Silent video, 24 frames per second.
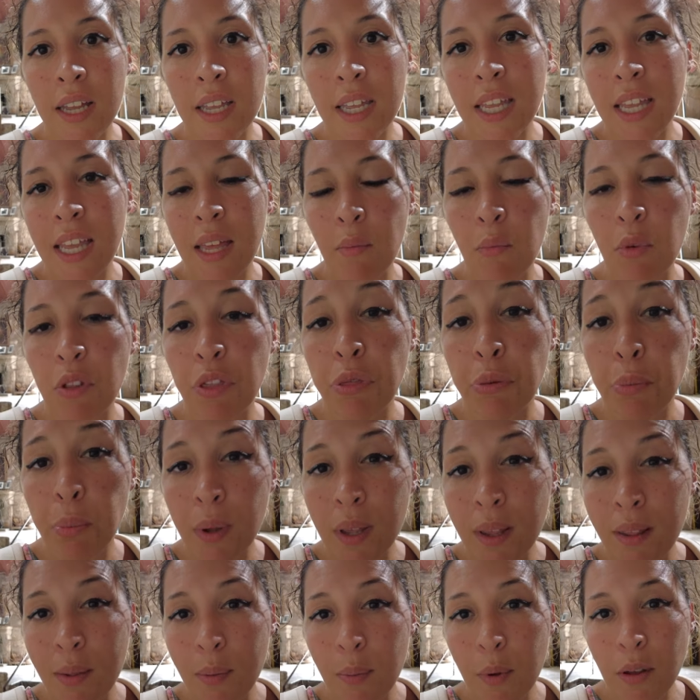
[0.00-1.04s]
He came with
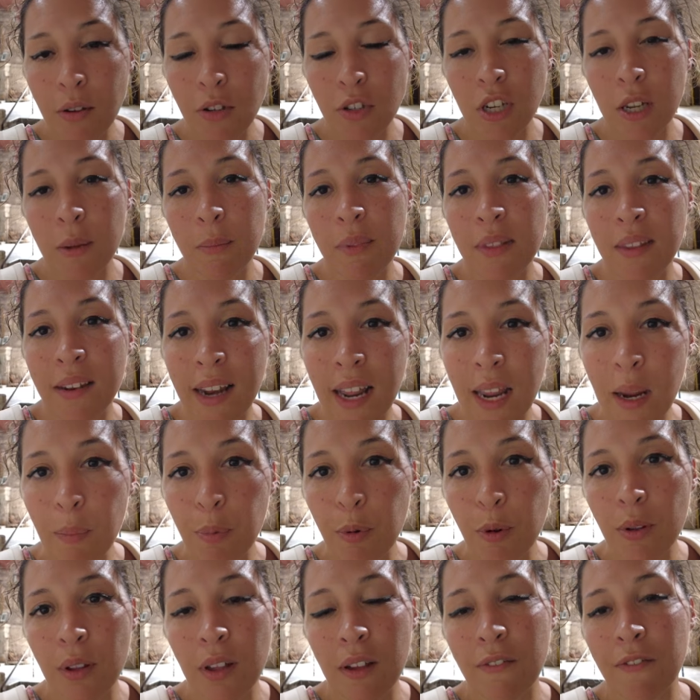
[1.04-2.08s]
3 small ships in
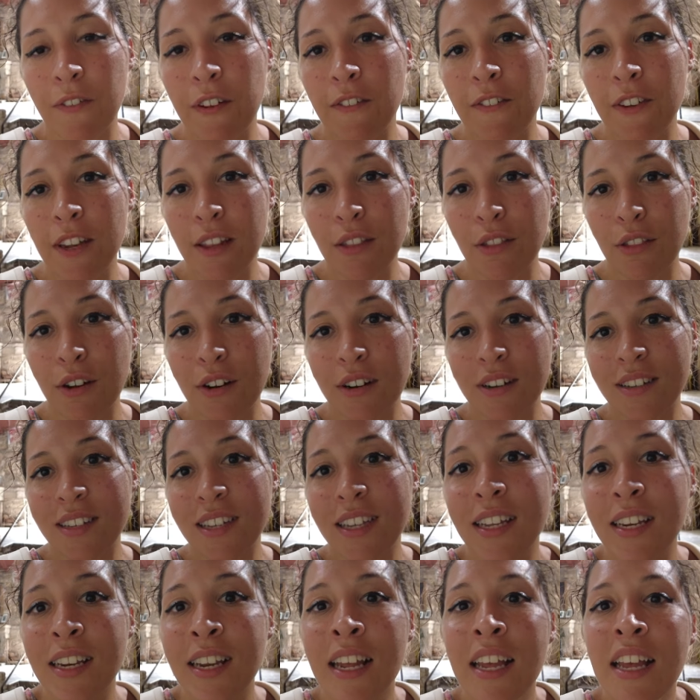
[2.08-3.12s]
April of
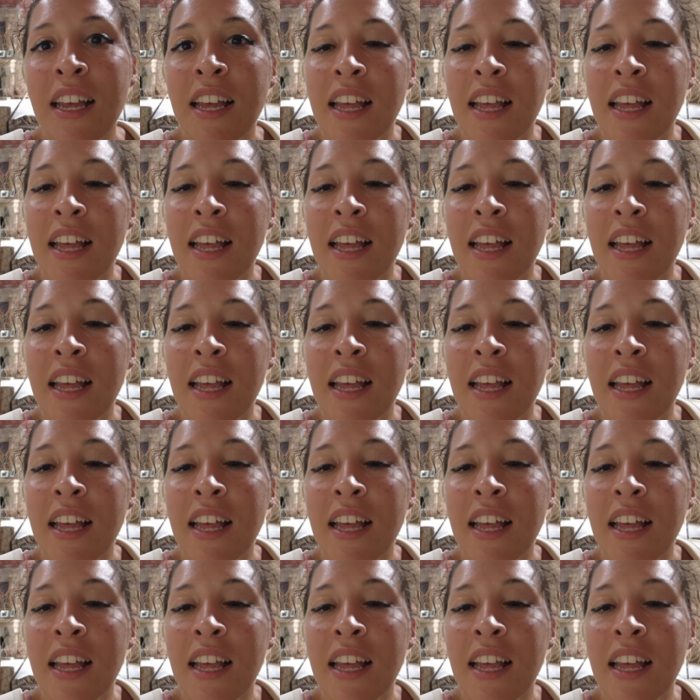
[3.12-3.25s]
1513.